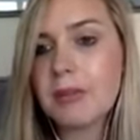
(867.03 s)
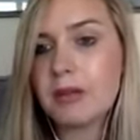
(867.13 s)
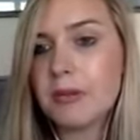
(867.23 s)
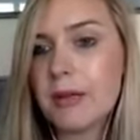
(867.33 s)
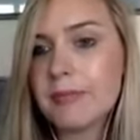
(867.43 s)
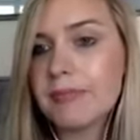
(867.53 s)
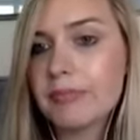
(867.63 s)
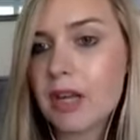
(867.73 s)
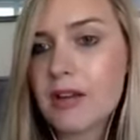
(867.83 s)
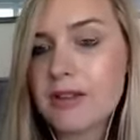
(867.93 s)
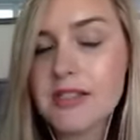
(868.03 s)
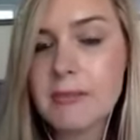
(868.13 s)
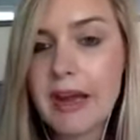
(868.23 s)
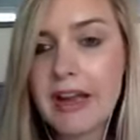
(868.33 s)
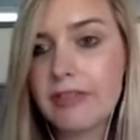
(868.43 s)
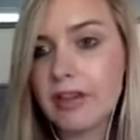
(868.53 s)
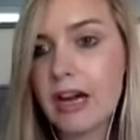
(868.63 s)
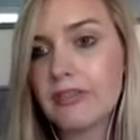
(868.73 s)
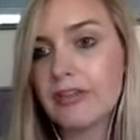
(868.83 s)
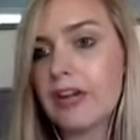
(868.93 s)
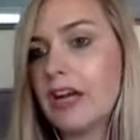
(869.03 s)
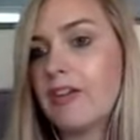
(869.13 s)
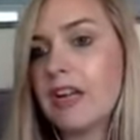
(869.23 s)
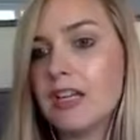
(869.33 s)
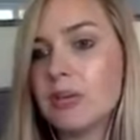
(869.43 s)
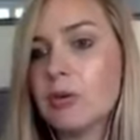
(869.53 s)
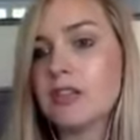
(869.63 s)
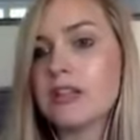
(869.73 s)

who asked us about Afro hair earlier on,